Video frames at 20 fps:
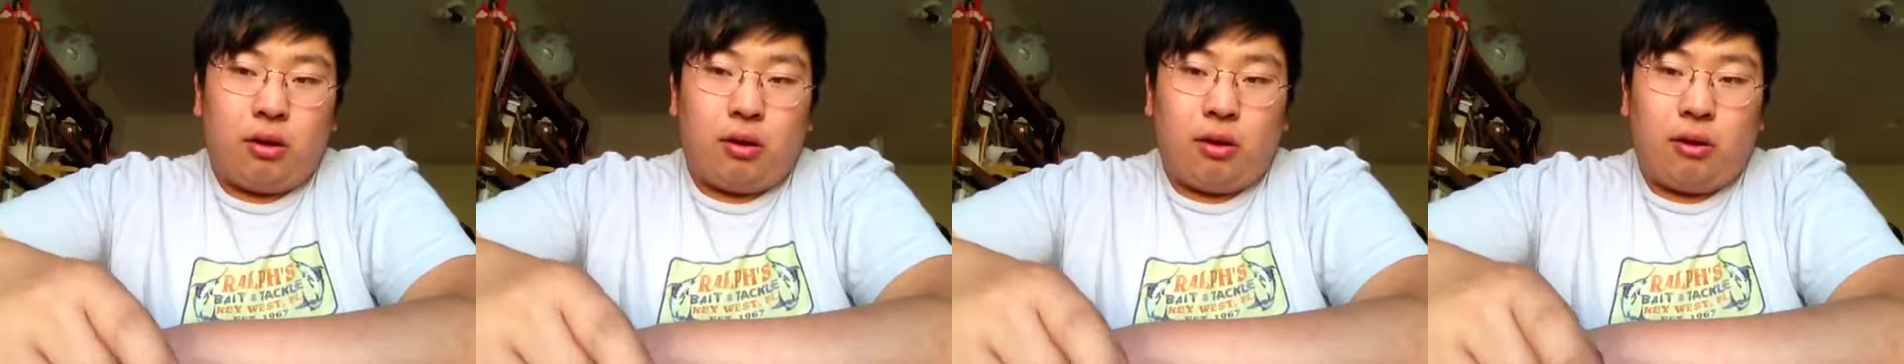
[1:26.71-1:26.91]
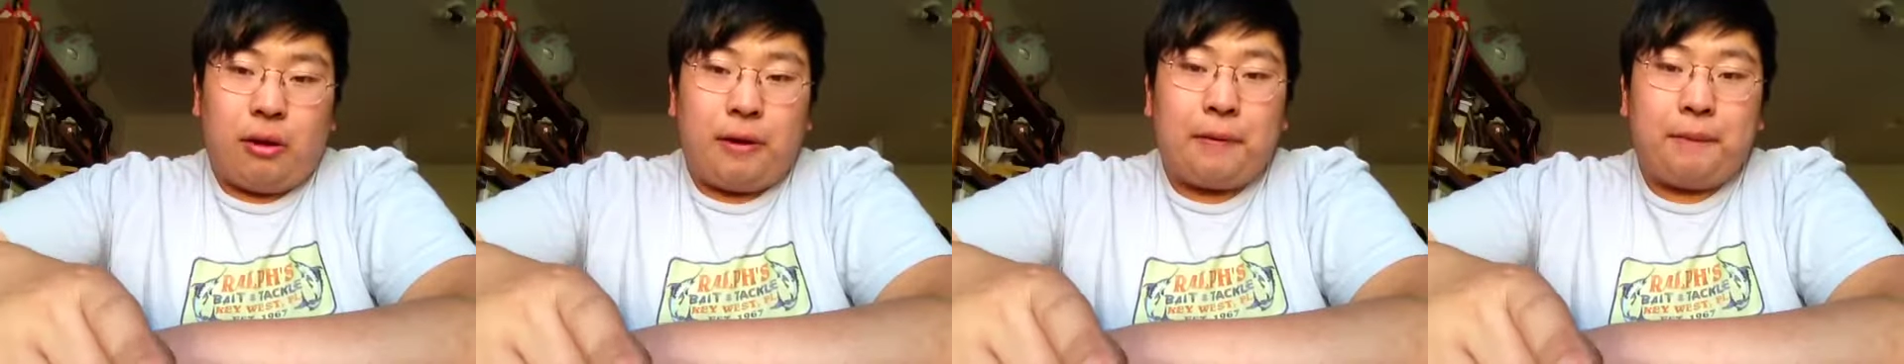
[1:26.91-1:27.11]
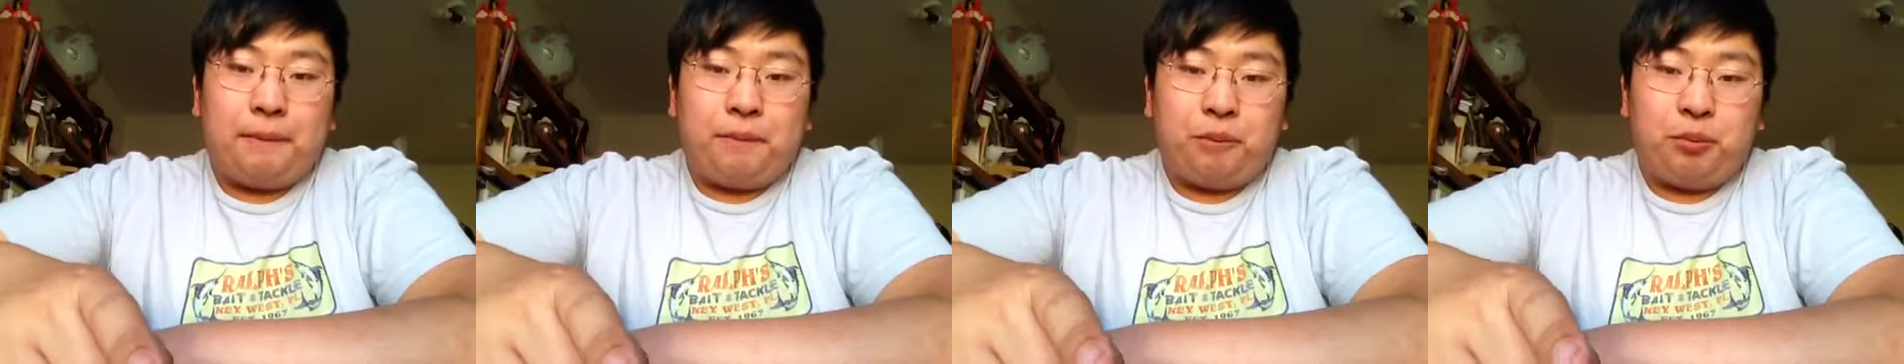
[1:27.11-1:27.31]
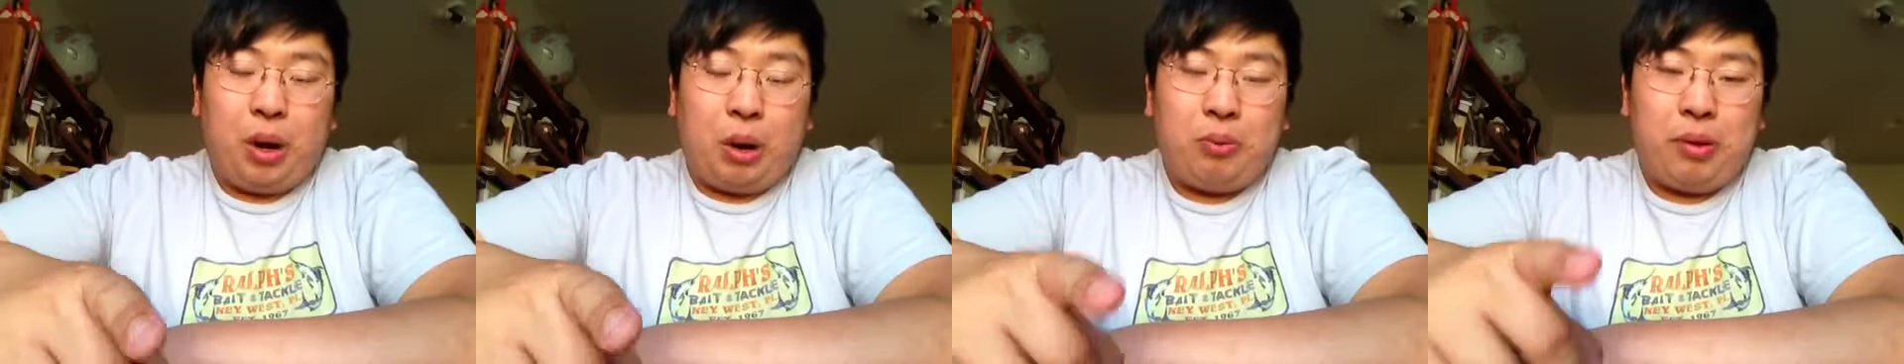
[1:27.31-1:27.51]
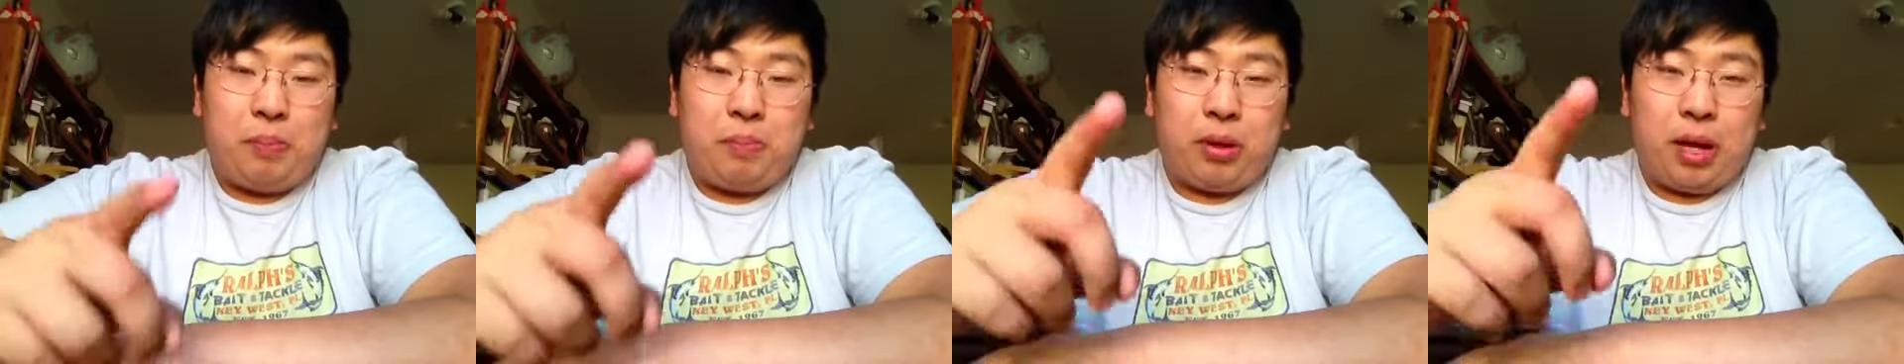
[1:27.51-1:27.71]
um,
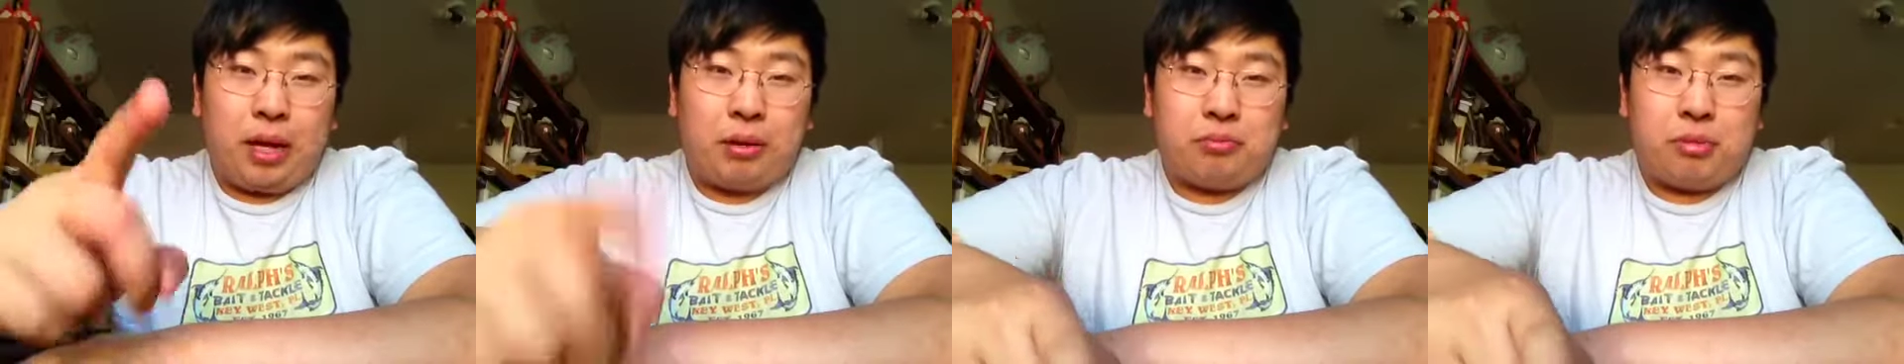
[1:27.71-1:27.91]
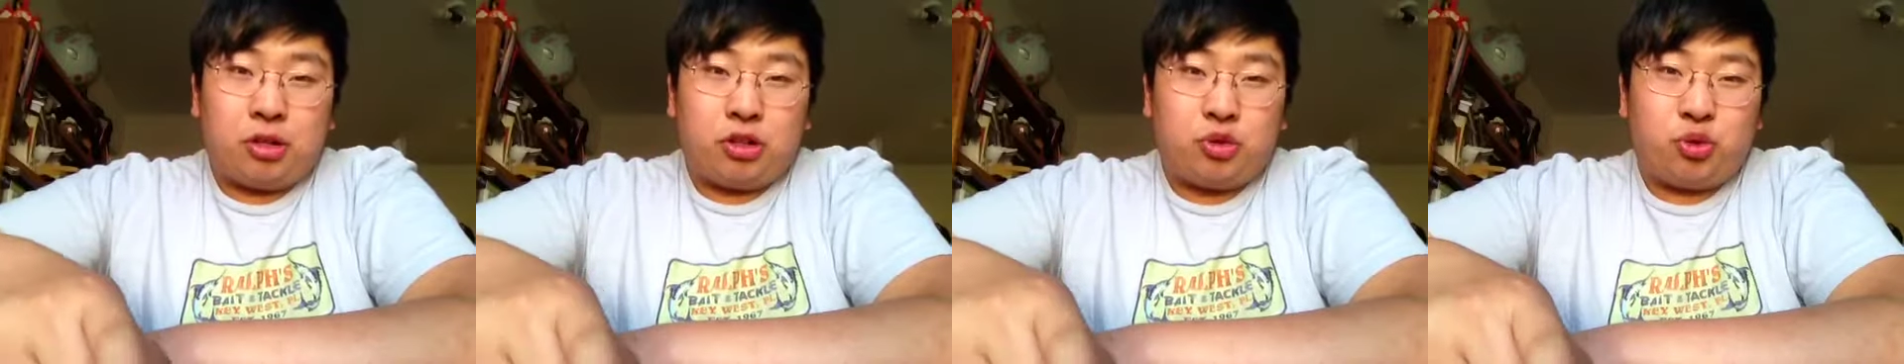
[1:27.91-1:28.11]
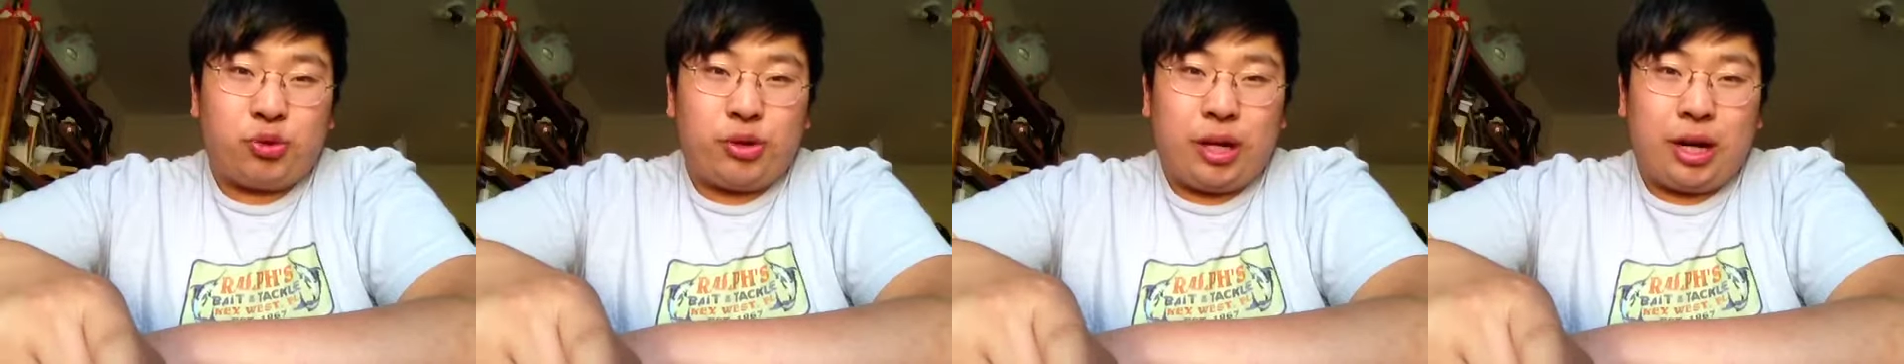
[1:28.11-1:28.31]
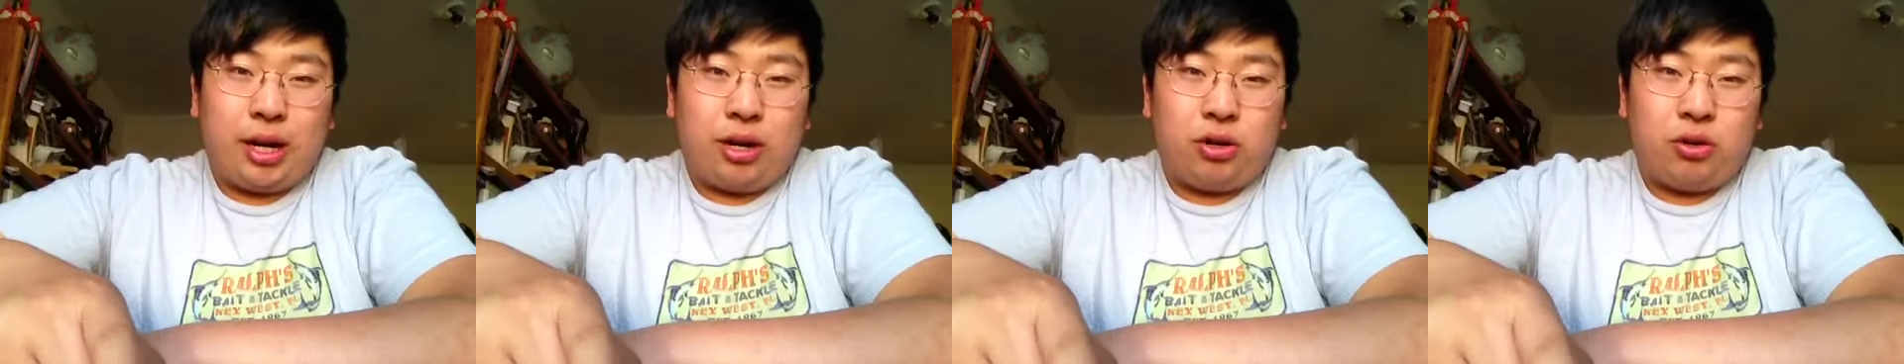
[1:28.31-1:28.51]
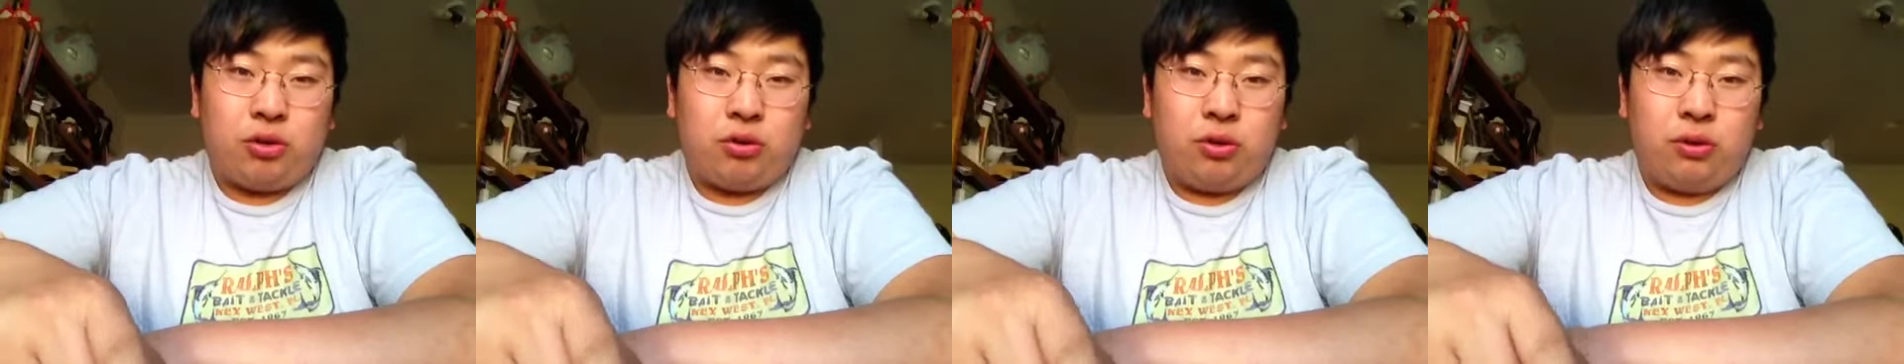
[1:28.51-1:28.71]
when we played
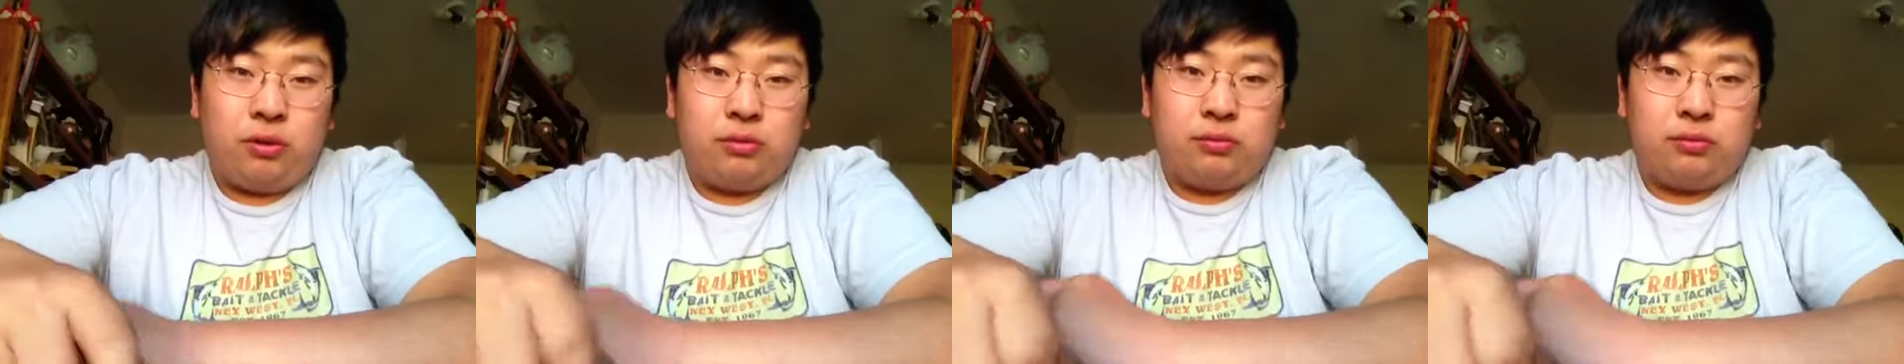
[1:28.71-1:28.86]
Montreal,